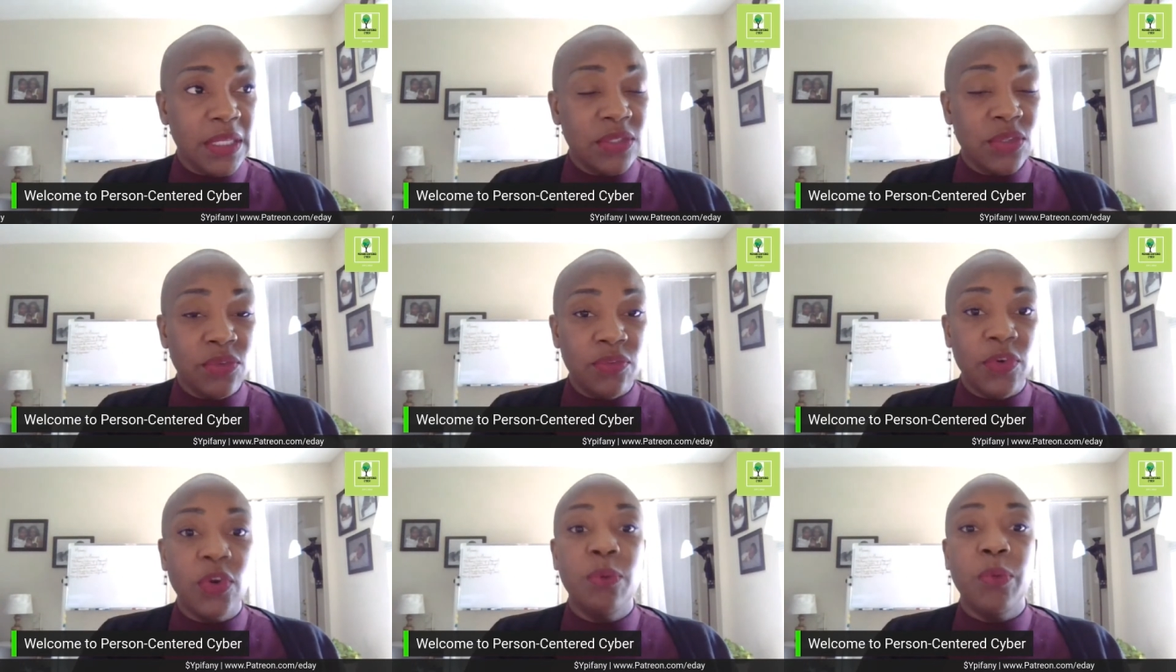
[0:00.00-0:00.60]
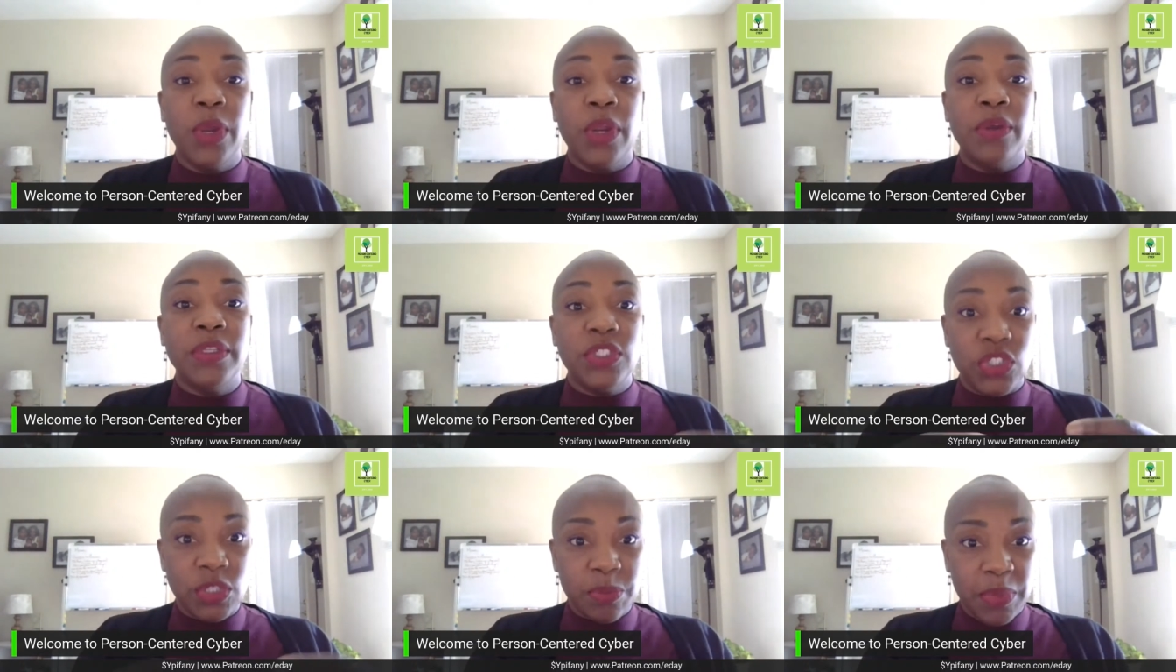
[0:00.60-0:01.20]
so firmware
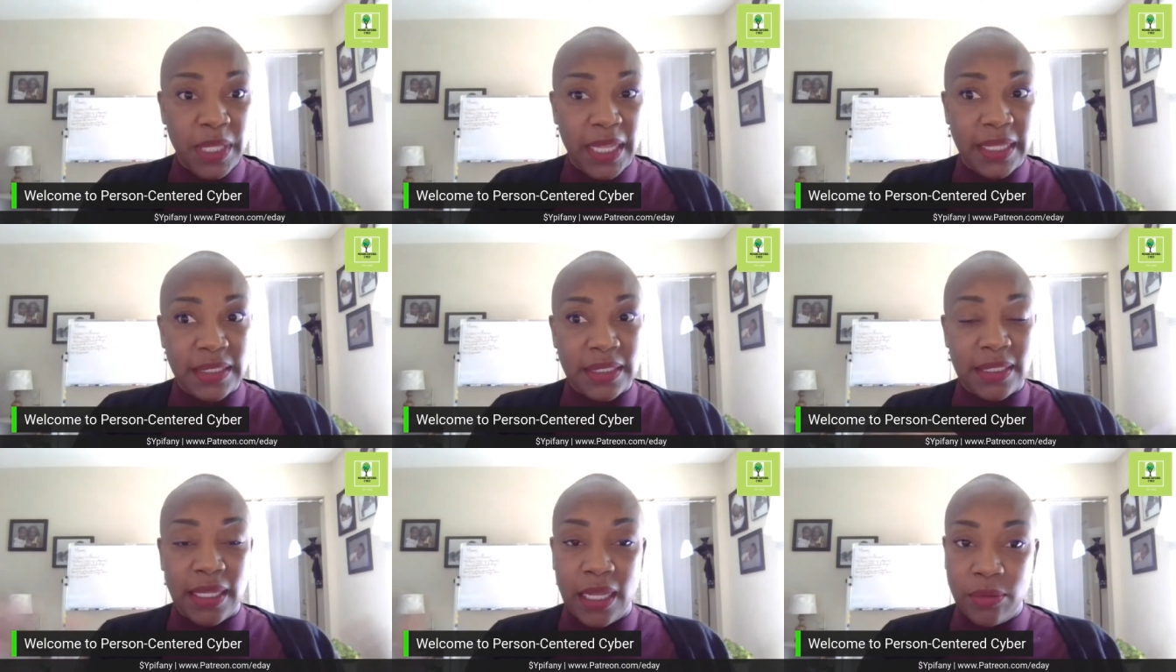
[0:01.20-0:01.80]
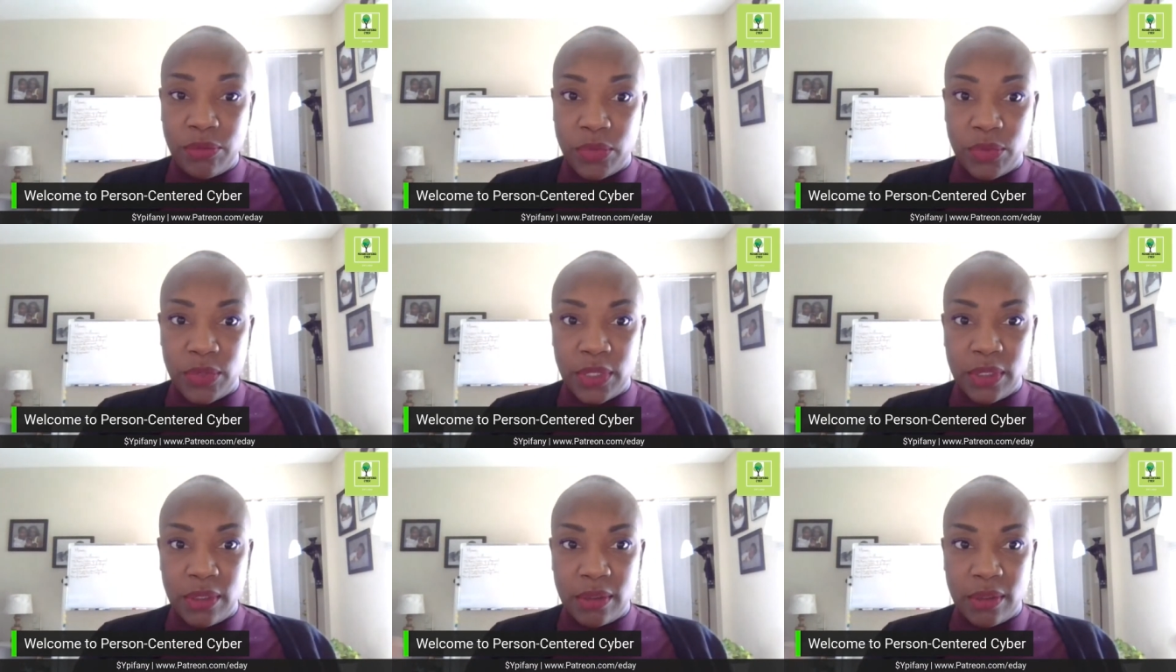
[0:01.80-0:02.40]
is just planted not
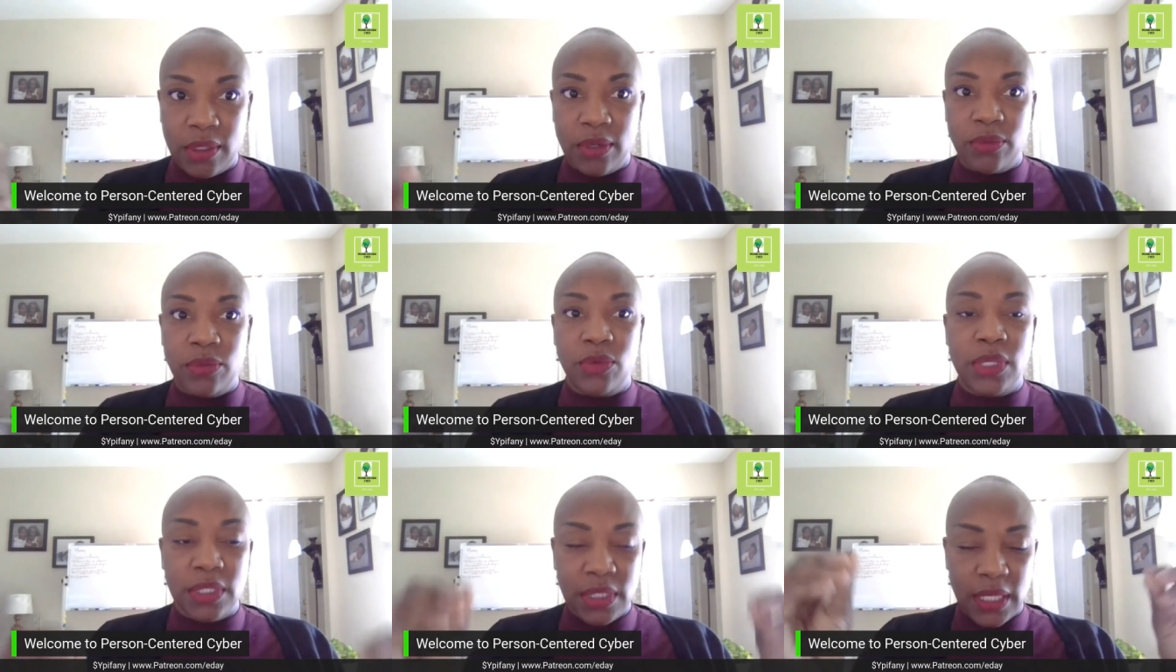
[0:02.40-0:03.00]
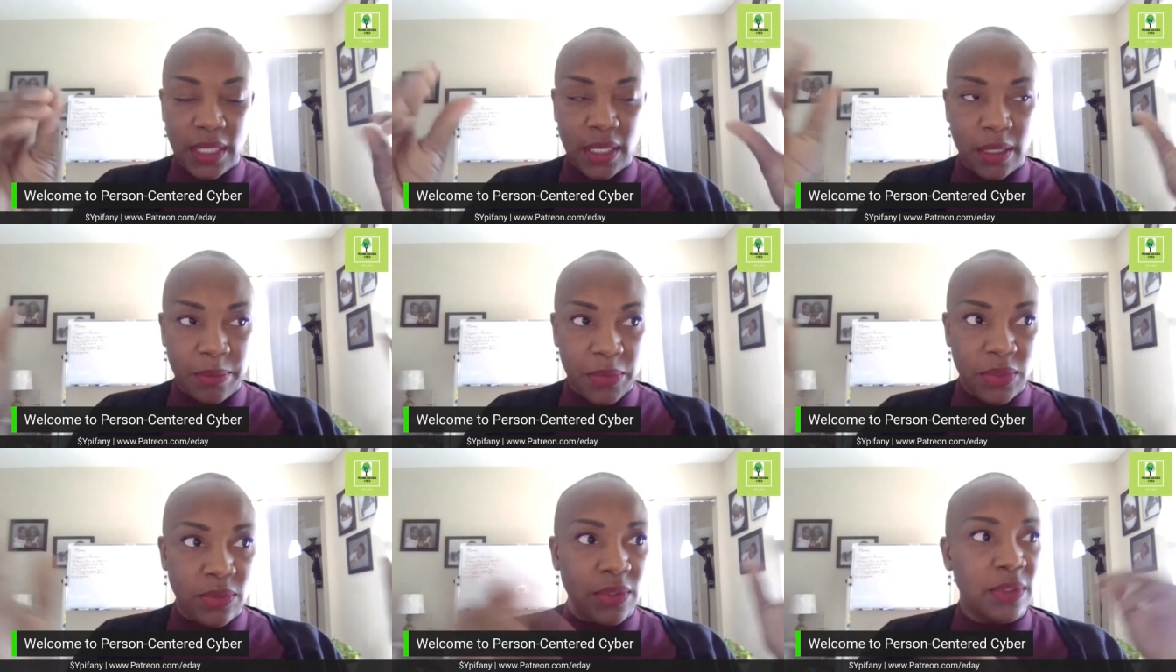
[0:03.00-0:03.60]
rooted you know you can take it up
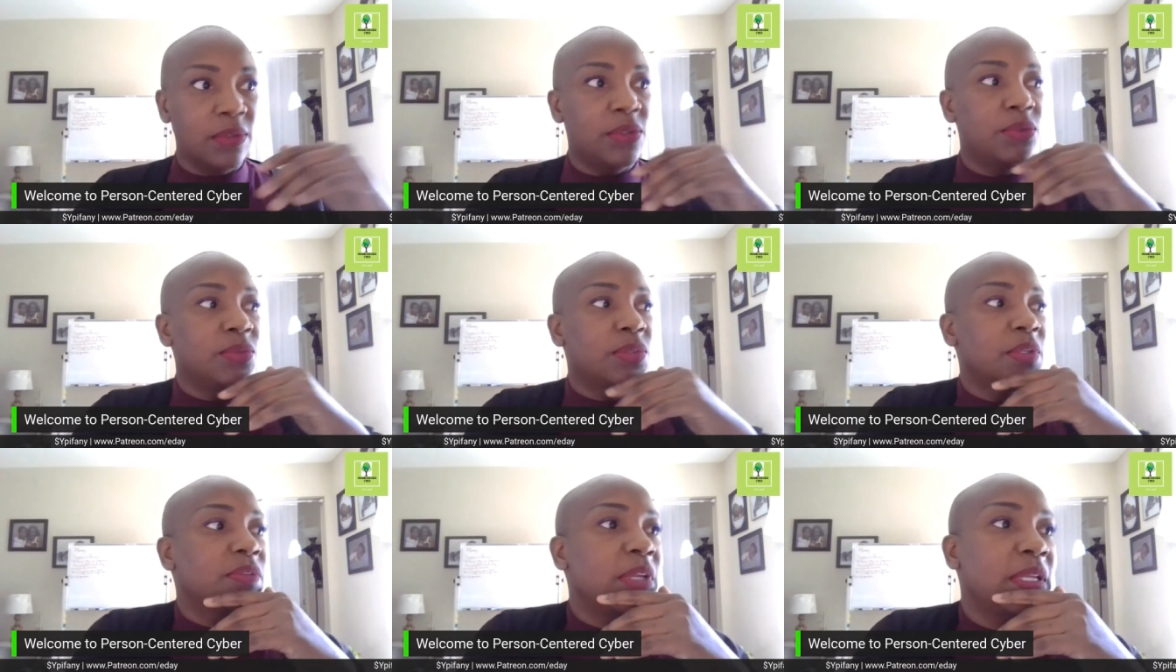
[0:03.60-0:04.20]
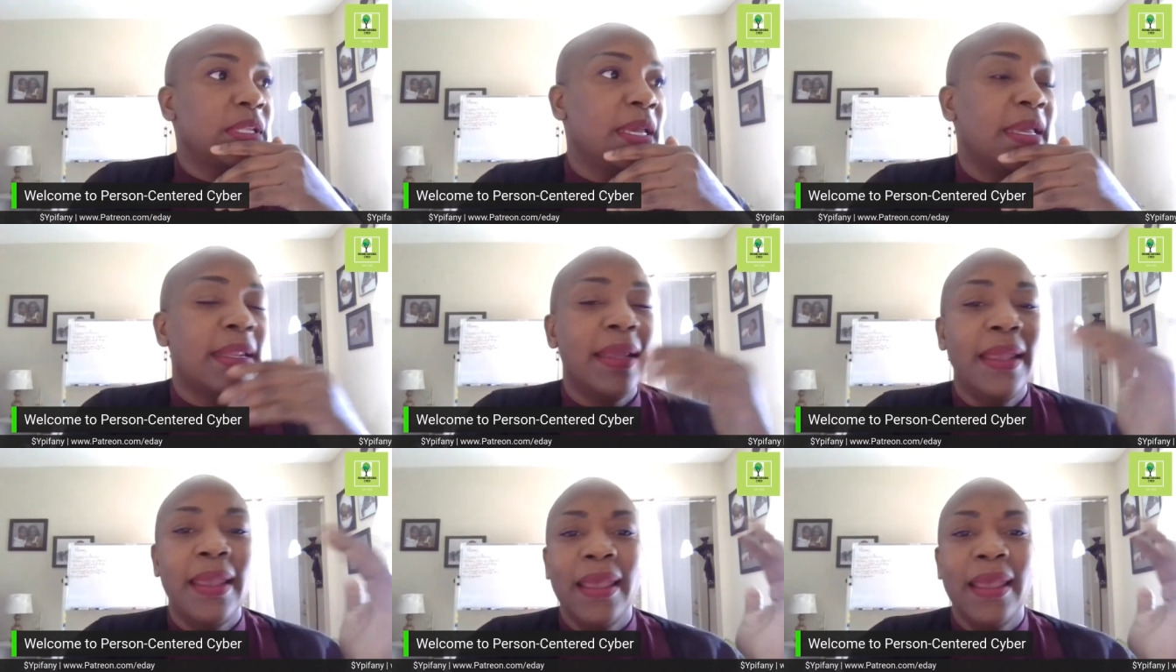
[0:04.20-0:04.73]
and you can do stuff like that